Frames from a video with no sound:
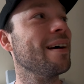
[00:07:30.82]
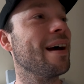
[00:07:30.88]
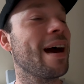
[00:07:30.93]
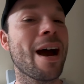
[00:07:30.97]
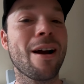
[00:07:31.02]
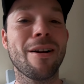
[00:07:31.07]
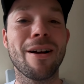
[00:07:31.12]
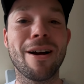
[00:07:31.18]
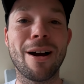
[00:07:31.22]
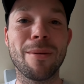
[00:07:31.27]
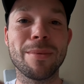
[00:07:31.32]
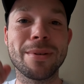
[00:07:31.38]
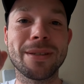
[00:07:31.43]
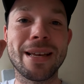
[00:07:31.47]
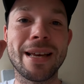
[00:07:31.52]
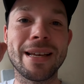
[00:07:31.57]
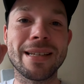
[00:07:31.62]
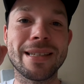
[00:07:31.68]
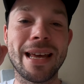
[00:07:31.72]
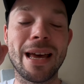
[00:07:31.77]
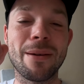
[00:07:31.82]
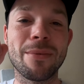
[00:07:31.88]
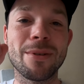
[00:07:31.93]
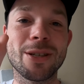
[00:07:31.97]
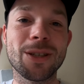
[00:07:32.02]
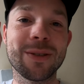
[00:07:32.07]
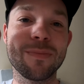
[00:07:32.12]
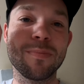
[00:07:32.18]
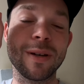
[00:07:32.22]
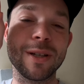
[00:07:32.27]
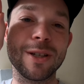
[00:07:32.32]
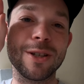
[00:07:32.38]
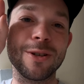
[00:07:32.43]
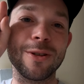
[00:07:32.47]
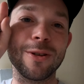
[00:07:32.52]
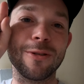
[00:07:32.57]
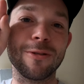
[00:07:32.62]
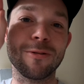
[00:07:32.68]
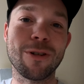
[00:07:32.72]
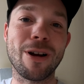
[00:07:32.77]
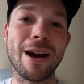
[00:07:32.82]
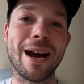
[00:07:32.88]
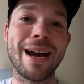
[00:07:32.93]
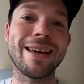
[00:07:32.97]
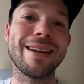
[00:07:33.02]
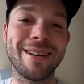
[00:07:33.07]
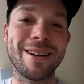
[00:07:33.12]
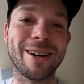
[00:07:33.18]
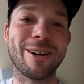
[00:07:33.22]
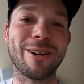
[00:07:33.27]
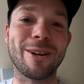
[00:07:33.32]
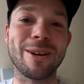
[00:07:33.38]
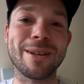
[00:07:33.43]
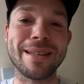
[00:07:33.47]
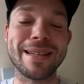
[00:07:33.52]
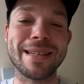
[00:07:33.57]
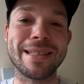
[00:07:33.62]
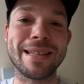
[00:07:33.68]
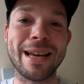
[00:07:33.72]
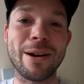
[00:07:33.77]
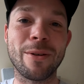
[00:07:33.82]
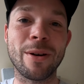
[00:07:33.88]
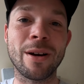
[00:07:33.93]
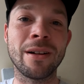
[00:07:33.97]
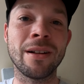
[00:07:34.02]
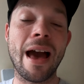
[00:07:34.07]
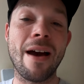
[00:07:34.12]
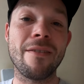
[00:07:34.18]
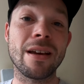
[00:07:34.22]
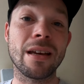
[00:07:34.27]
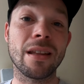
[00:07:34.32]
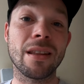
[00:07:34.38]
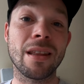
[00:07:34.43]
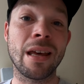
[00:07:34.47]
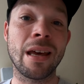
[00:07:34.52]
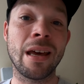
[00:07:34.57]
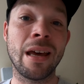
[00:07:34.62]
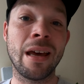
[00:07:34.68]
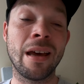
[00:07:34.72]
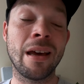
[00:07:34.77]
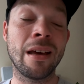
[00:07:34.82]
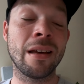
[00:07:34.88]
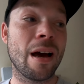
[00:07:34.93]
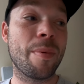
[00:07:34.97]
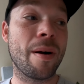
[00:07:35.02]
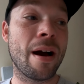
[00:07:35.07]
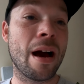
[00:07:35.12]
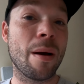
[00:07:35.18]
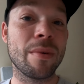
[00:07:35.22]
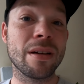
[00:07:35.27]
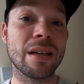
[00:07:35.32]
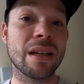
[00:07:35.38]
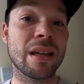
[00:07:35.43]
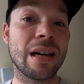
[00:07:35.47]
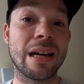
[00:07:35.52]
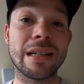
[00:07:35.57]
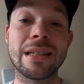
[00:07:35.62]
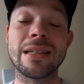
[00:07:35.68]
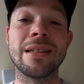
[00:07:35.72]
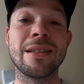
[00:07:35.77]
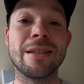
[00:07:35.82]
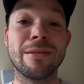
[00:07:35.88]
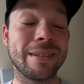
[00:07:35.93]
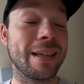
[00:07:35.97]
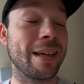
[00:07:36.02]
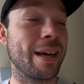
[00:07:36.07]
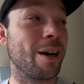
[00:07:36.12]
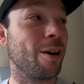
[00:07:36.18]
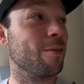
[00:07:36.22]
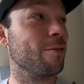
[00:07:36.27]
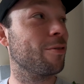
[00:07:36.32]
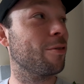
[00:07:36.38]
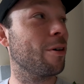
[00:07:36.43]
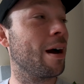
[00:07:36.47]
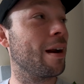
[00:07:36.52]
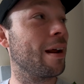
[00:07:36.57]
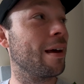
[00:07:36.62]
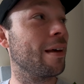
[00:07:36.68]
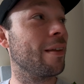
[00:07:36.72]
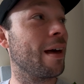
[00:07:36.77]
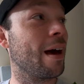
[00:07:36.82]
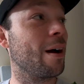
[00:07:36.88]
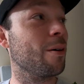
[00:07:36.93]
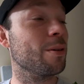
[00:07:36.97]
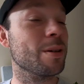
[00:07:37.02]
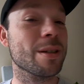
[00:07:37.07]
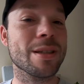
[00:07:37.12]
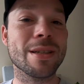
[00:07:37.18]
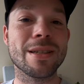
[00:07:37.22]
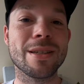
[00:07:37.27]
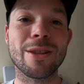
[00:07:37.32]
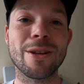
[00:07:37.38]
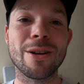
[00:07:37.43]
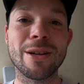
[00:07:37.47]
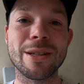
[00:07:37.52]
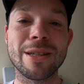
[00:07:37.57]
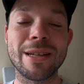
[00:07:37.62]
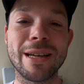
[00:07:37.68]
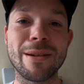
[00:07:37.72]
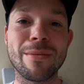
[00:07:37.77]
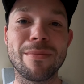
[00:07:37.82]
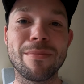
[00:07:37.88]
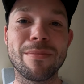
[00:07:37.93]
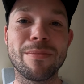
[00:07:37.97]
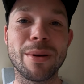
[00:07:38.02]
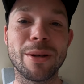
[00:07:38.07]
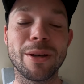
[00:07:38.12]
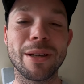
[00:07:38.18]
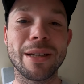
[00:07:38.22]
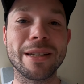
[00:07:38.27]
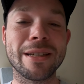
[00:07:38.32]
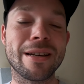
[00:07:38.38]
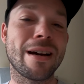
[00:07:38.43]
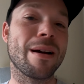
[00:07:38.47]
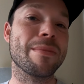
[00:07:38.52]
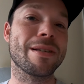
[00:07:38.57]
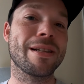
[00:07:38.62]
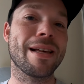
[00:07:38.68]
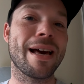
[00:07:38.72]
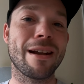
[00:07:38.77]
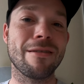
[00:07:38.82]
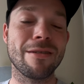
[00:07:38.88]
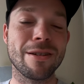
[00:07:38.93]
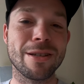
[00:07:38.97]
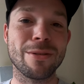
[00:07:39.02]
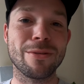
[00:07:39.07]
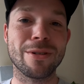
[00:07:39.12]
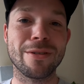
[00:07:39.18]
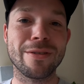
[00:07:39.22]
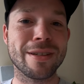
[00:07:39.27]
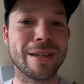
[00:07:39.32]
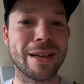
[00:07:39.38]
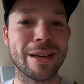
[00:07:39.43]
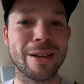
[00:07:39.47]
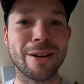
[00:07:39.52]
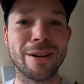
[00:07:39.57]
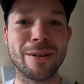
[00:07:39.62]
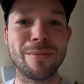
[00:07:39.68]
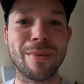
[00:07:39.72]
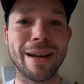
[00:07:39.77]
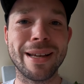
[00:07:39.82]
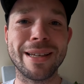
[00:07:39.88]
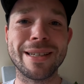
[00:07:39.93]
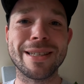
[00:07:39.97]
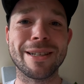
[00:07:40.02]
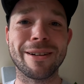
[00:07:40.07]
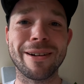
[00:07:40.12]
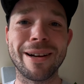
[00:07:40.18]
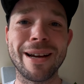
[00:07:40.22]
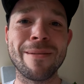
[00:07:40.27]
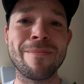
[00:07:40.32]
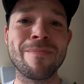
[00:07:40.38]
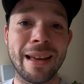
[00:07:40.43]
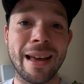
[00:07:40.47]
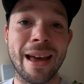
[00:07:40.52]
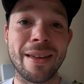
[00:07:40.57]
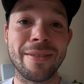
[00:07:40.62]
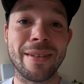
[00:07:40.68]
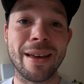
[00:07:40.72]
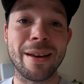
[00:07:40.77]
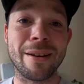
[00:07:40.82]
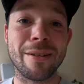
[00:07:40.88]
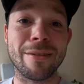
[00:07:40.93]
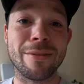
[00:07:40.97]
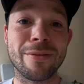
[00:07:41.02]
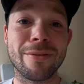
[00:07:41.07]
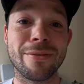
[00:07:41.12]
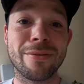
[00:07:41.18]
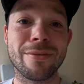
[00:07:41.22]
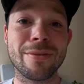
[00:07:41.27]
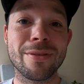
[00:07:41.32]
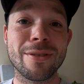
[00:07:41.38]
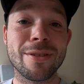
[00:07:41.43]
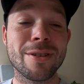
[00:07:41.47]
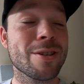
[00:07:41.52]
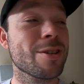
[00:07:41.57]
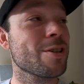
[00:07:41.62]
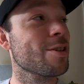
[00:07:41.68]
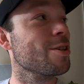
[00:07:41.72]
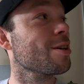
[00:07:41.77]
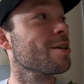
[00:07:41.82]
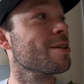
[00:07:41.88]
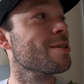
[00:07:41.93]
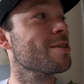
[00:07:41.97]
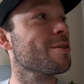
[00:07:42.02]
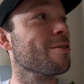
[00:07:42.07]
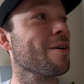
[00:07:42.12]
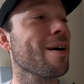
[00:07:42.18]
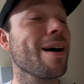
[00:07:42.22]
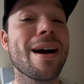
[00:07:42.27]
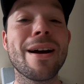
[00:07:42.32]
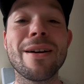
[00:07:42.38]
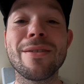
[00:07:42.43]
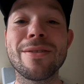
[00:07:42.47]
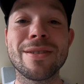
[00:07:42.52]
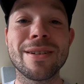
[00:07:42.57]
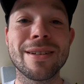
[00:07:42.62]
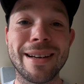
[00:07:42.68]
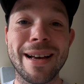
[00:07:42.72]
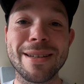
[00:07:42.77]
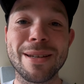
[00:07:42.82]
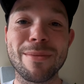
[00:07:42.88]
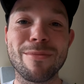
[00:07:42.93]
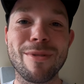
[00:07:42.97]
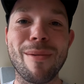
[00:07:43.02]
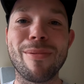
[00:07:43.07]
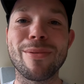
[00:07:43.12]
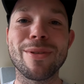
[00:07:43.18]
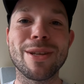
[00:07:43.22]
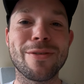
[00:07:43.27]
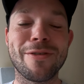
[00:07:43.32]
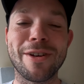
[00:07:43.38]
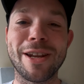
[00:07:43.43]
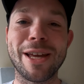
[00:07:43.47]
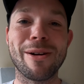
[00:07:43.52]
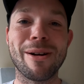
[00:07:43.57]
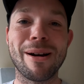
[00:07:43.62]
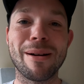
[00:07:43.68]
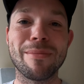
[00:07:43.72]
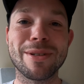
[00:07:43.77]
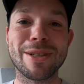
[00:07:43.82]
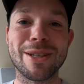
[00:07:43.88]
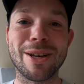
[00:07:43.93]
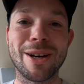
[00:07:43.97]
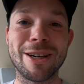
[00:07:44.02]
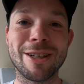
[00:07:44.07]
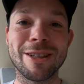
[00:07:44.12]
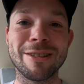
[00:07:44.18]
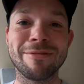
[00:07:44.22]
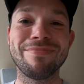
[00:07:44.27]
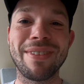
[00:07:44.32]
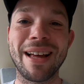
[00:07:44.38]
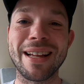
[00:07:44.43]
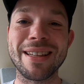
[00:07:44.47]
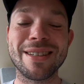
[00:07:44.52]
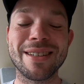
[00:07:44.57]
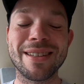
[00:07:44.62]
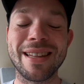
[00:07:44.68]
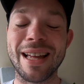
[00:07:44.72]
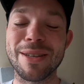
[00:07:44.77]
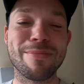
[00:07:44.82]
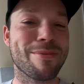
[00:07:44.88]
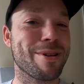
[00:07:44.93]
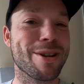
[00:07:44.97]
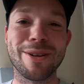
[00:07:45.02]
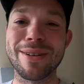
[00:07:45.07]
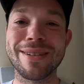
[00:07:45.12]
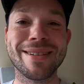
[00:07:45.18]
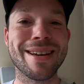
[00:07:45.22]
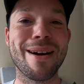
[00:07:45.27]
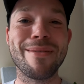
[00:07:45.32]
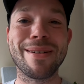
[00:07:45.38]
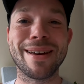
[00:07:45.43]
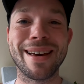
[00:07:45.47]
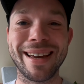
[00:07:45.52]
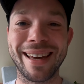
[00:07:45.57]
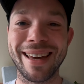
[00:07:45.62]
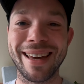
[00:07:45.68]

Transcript: our upstairs neighbors, but to the right across the stairwell, having their apartment gutted. Yeah, on Friday, that was 13 billion times louder, as you would have seen on my Instagram. And they've just arrived as I'm wrapping this video up. So that's pretty good timing, I